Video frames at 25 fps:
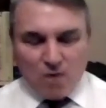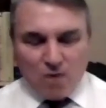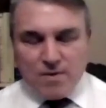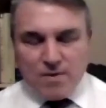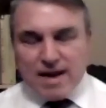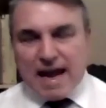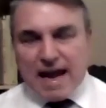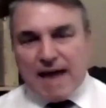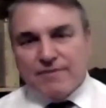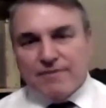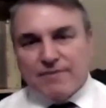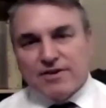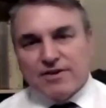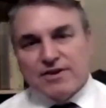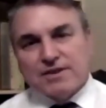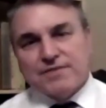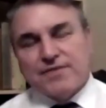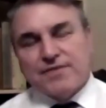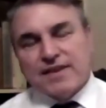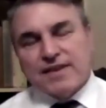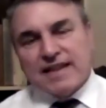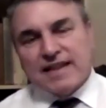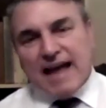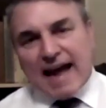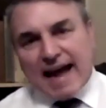only evidence
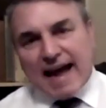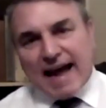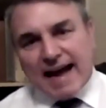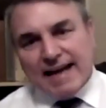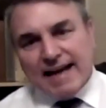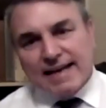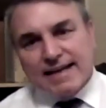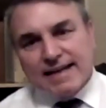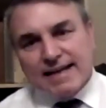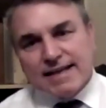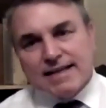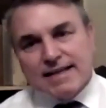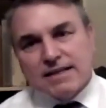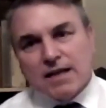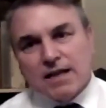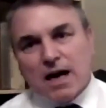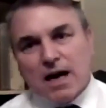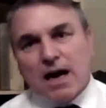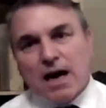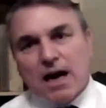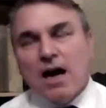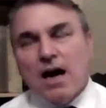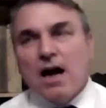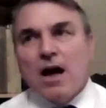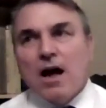for that is a
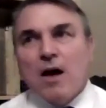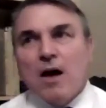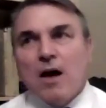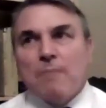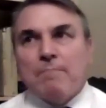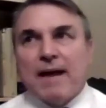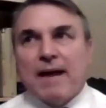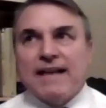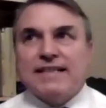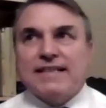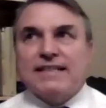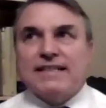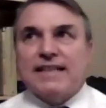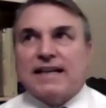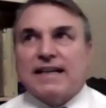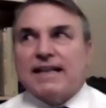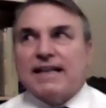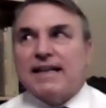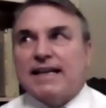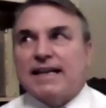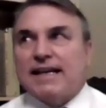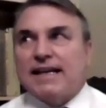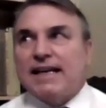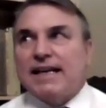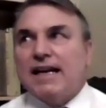uh,
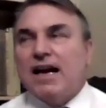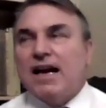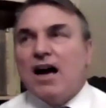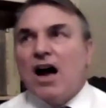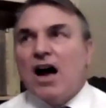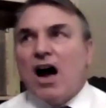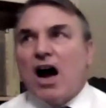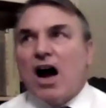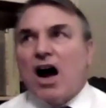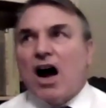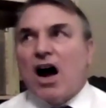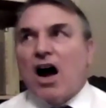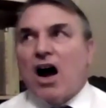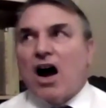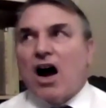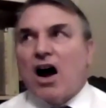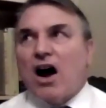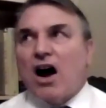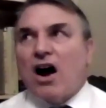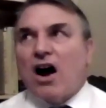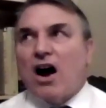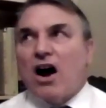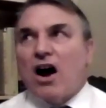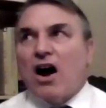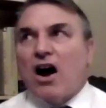basically
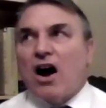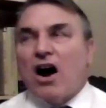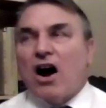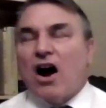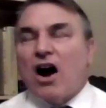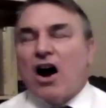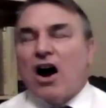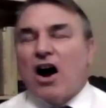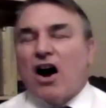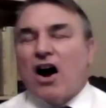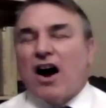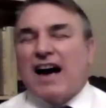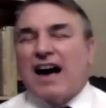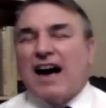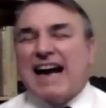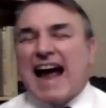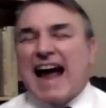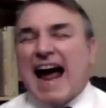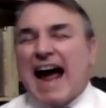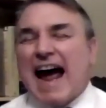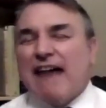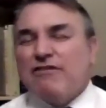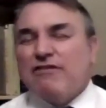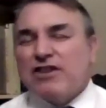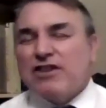uh, uh, an
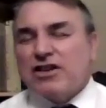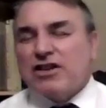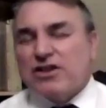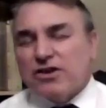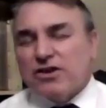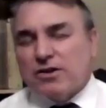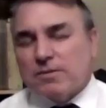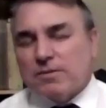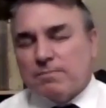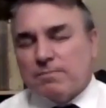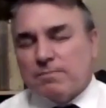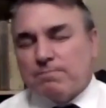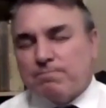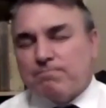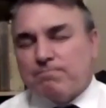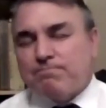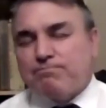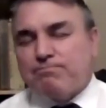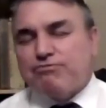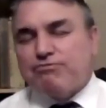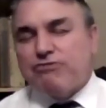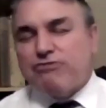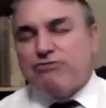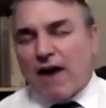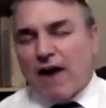arrogant
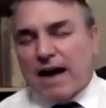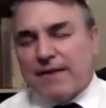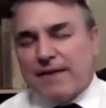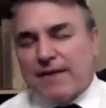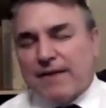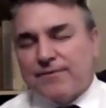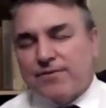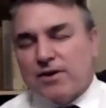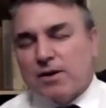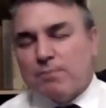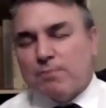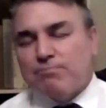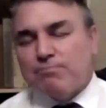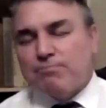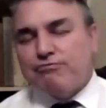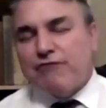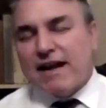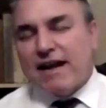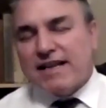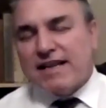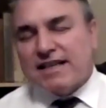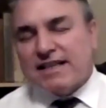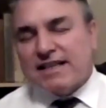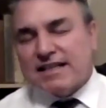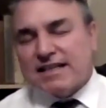prideful and
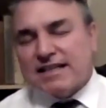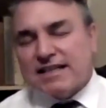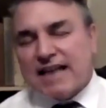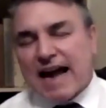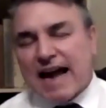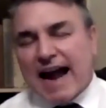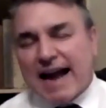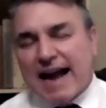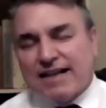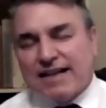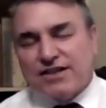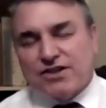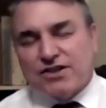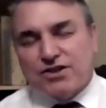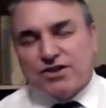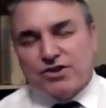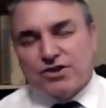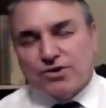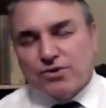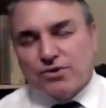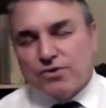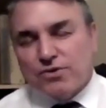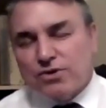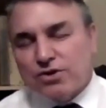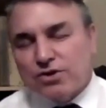prejudiced
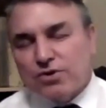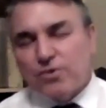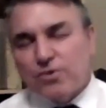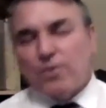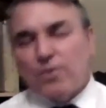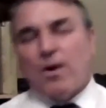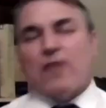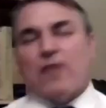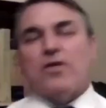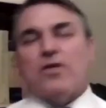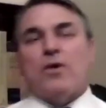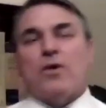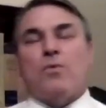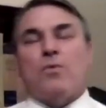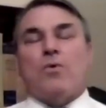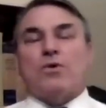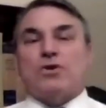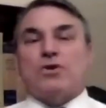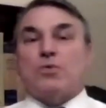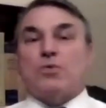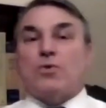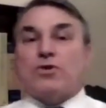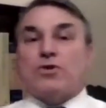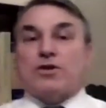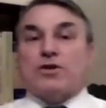attitude to the,
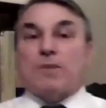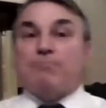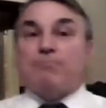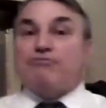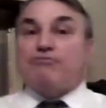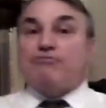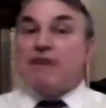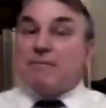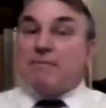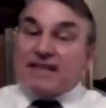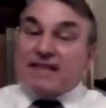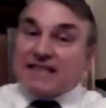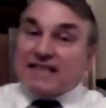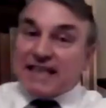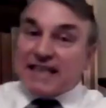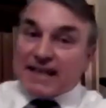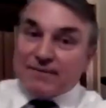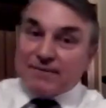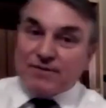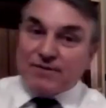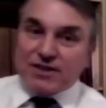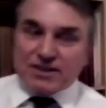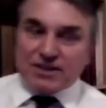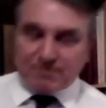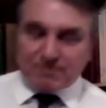towards the
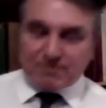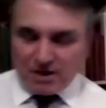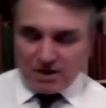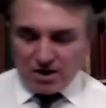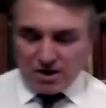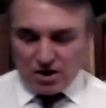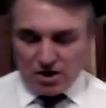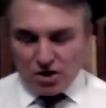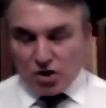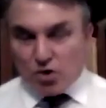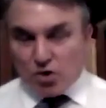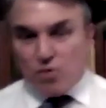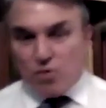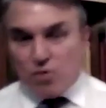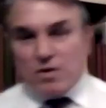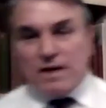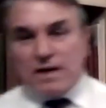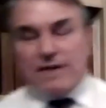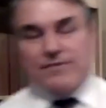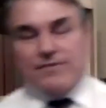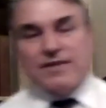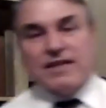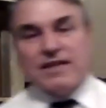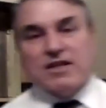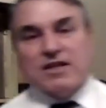primitives who
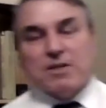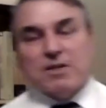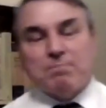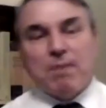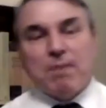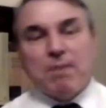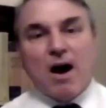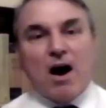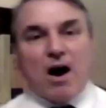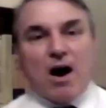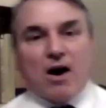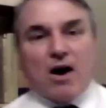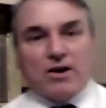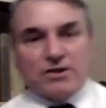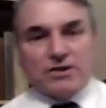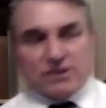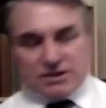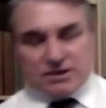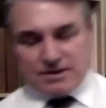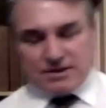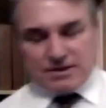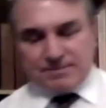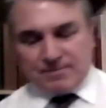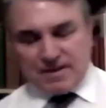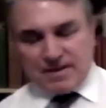lived in the
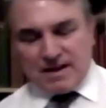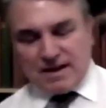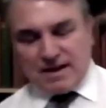past,